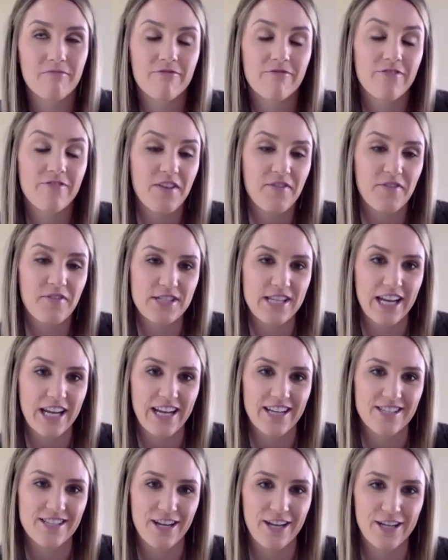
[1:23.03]
favorites, I
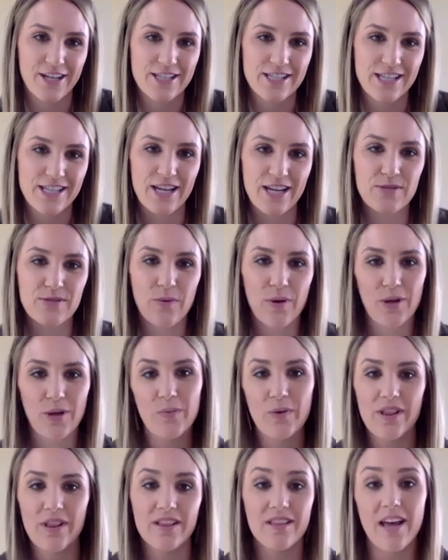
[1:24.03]
guess I could say, is working
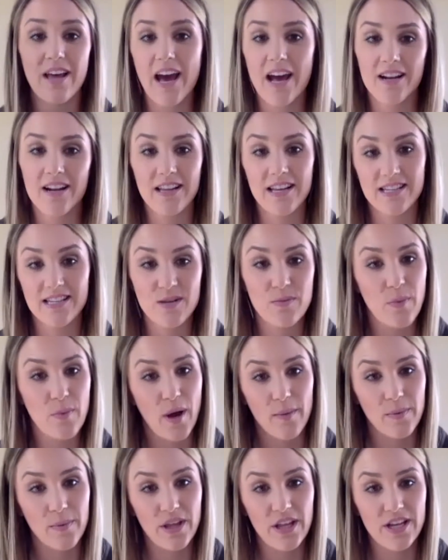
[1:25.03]
with the adolescent
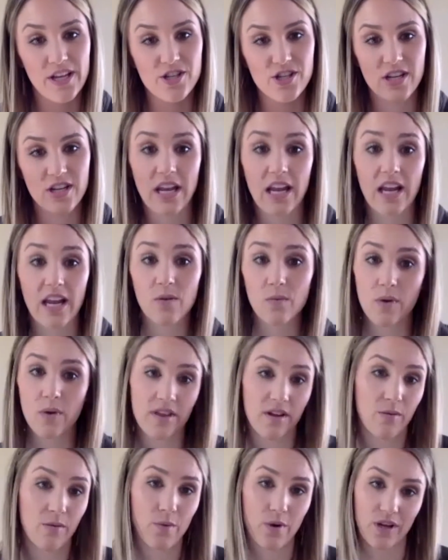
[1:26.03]
population and with
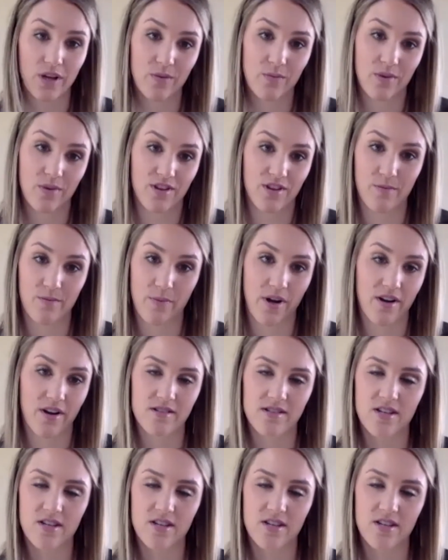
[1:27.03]
working with their parents.